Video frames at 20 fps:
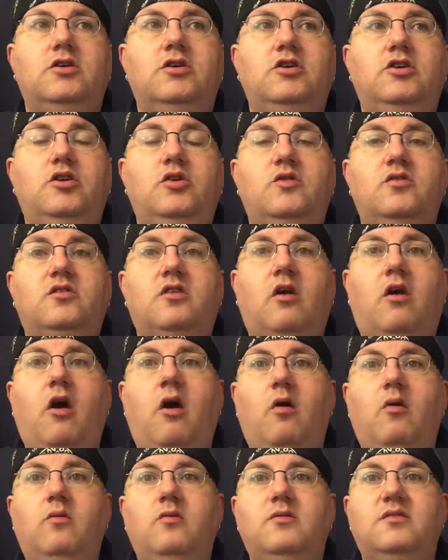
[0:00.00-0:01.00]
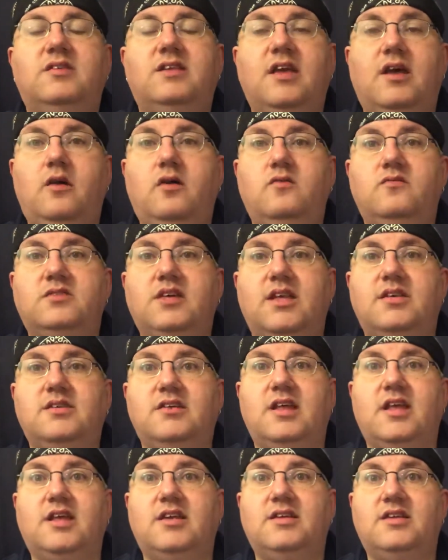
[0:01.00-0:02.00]
use our own selves as an
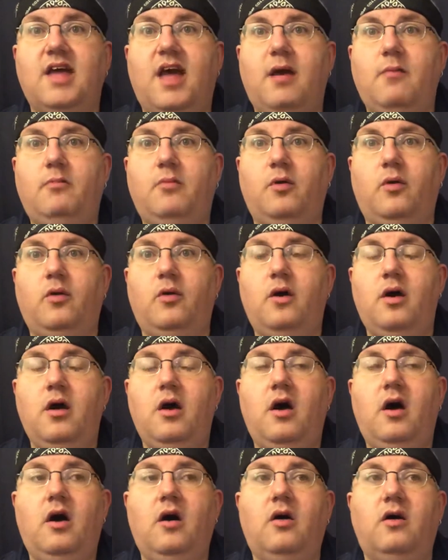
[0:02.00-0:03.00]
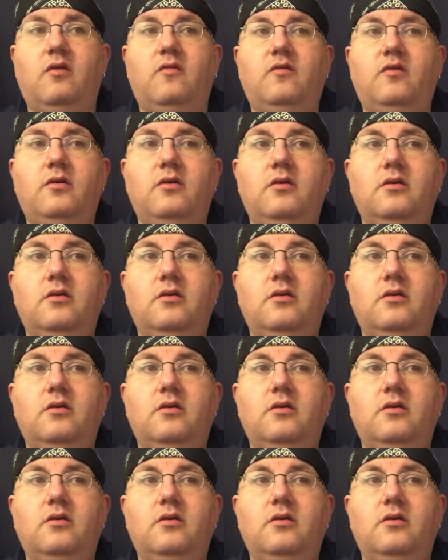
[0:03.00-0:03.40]
example of